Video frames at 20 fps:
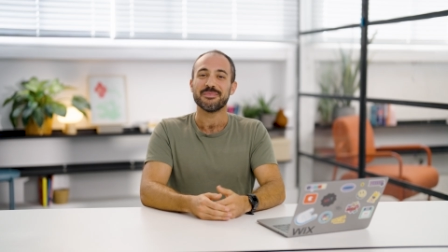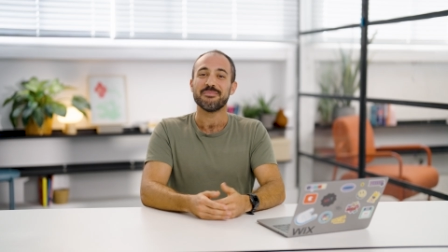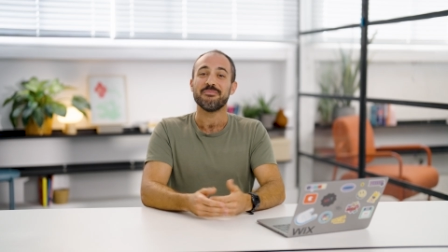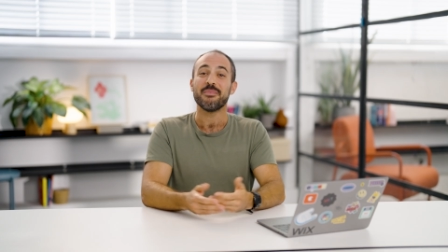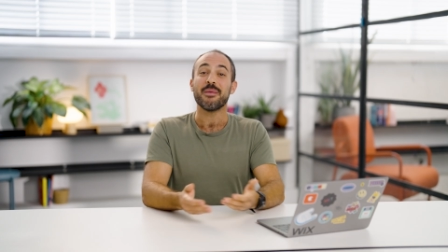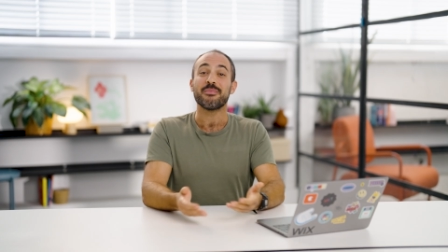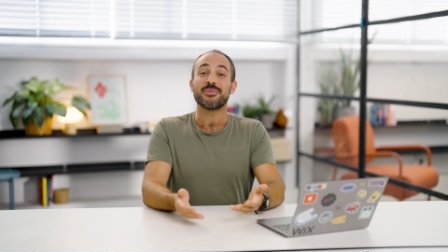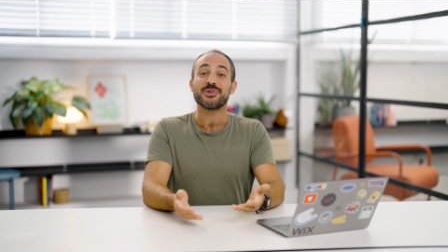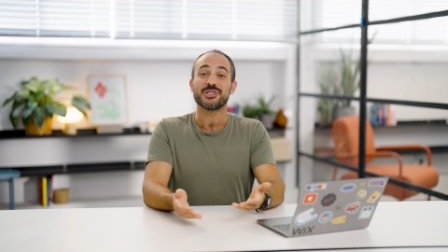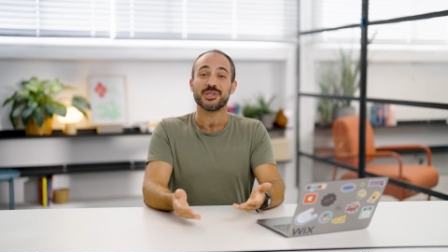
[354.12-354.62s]

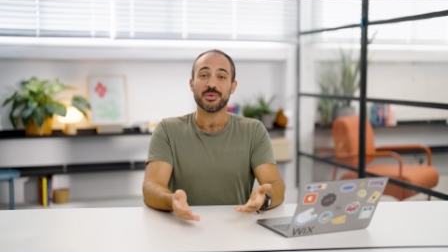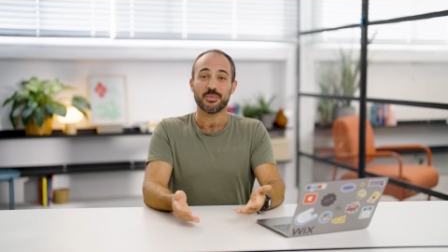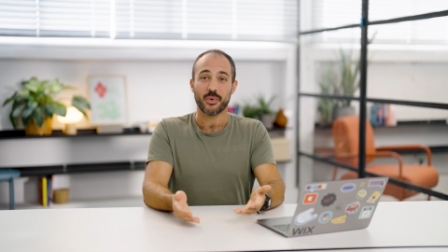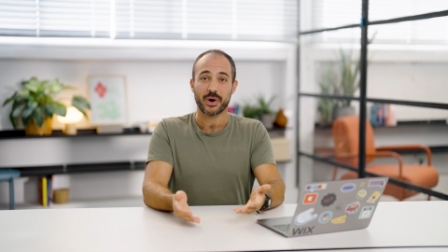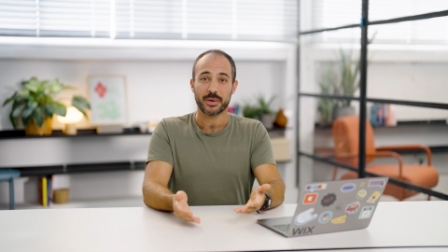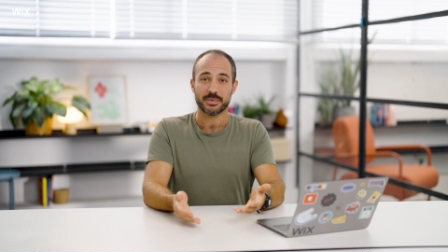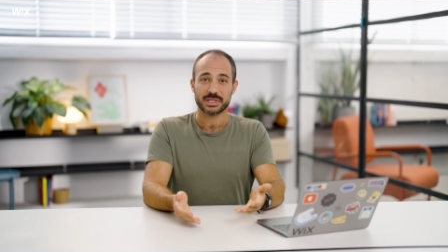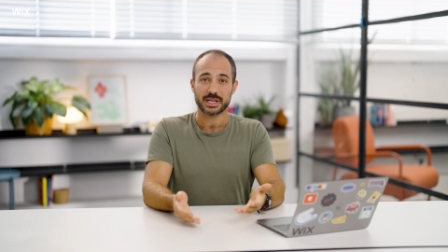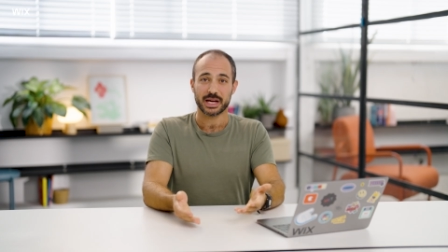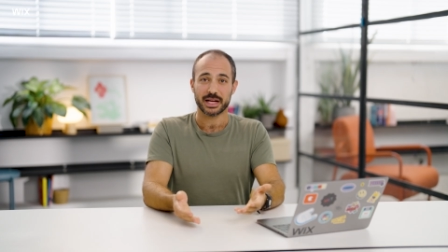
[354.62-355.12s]
Membership
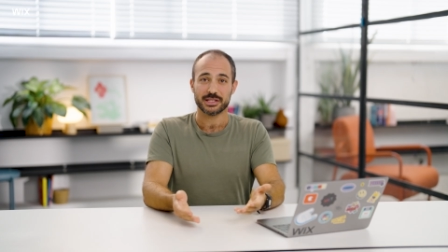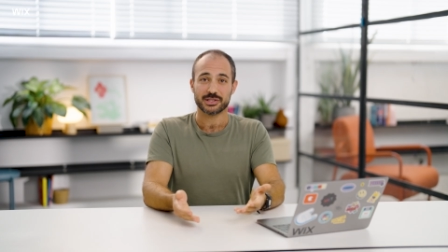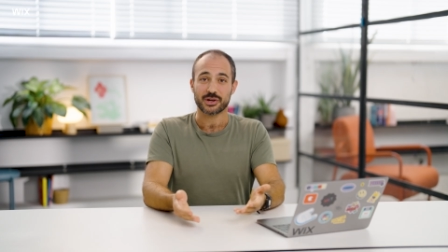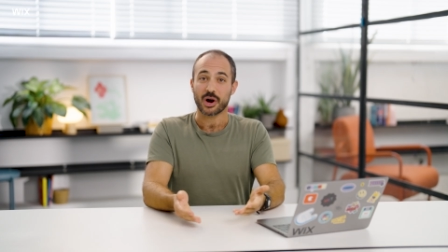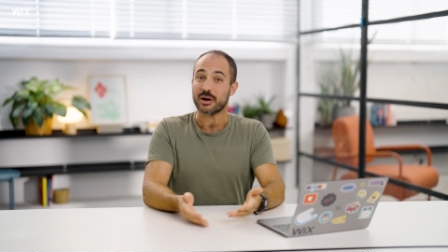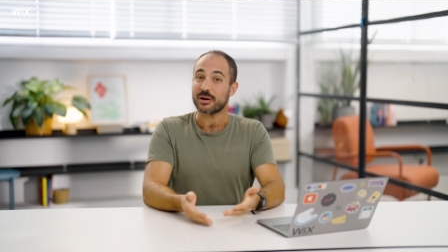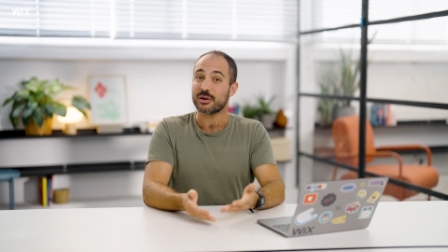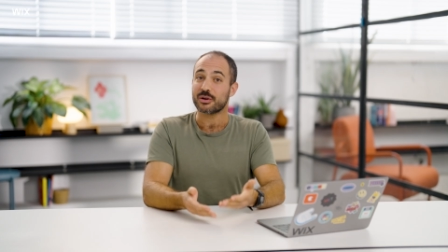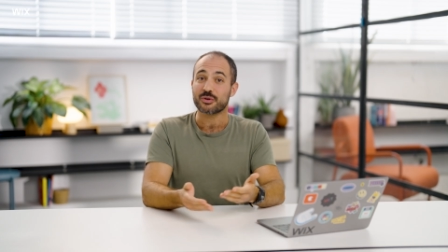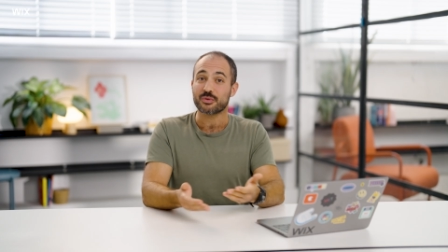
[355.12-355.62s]
websites
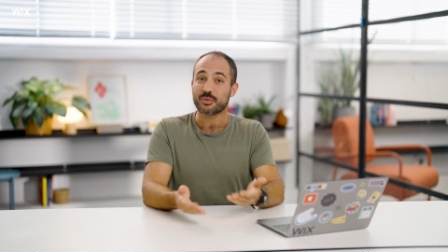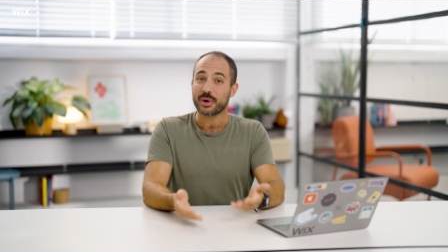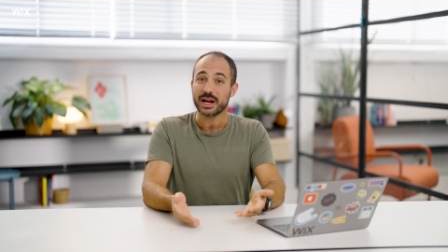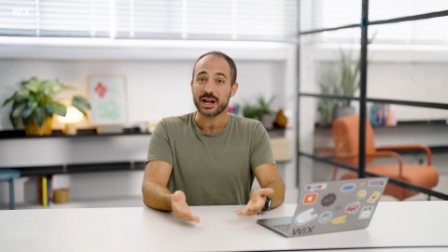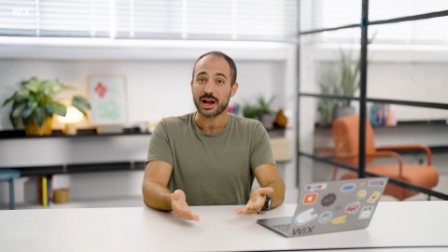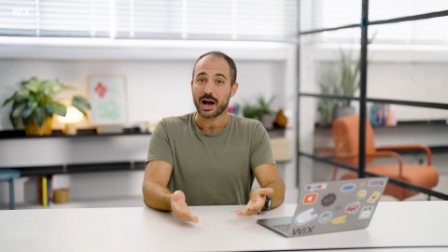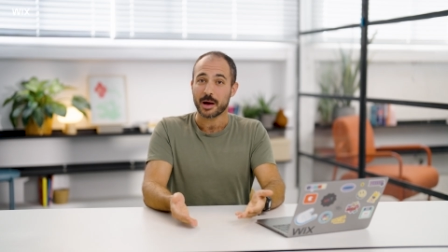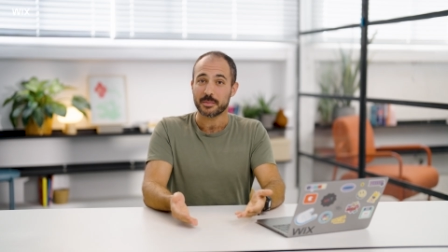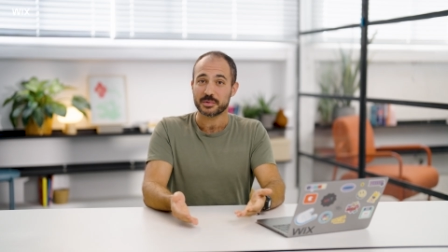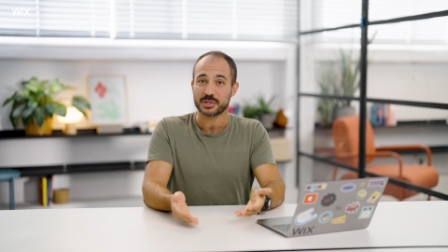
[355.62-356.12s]
are a
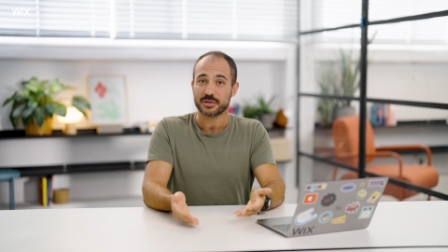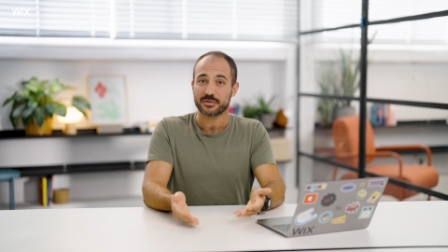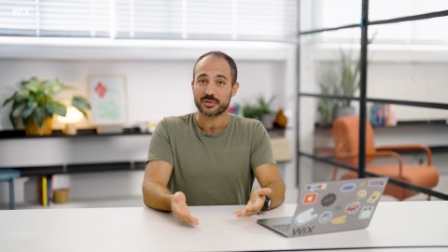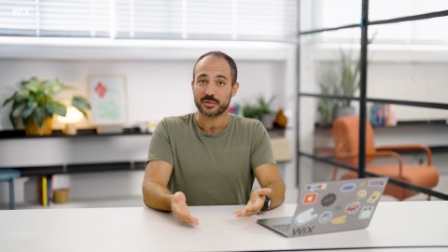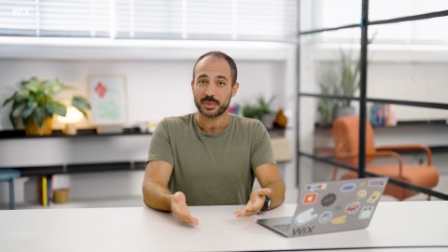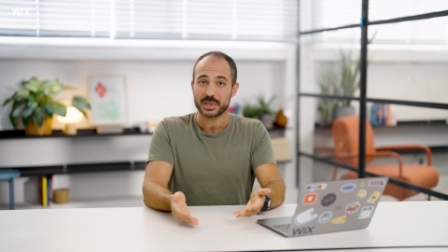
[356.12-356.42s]
great option for